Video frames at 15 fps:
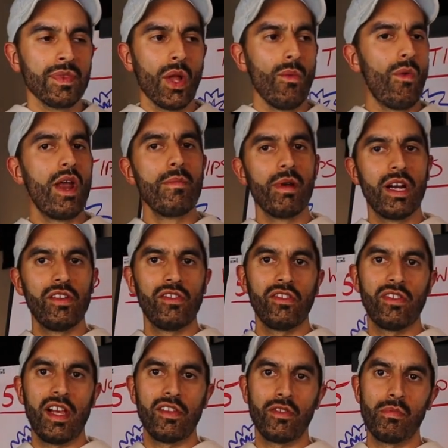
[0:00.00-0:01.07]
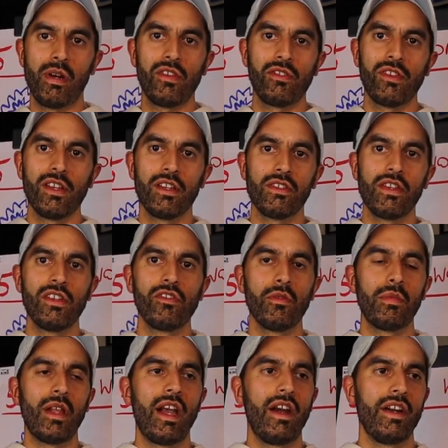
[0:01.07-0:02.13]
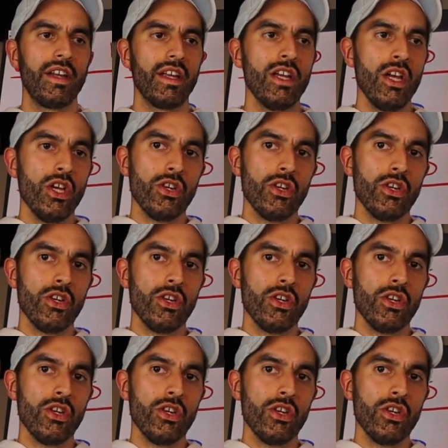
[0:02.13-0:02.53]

one, because it sets a precedent to the supplier that